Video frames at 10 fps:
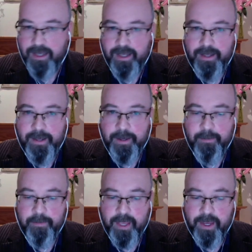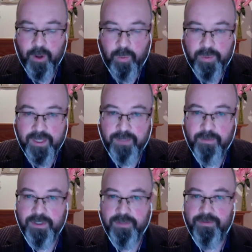I hope that
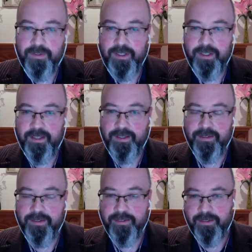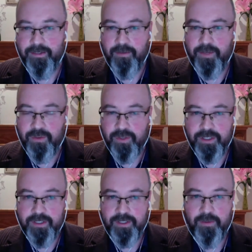was of
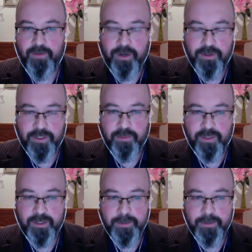interest. You've learned something.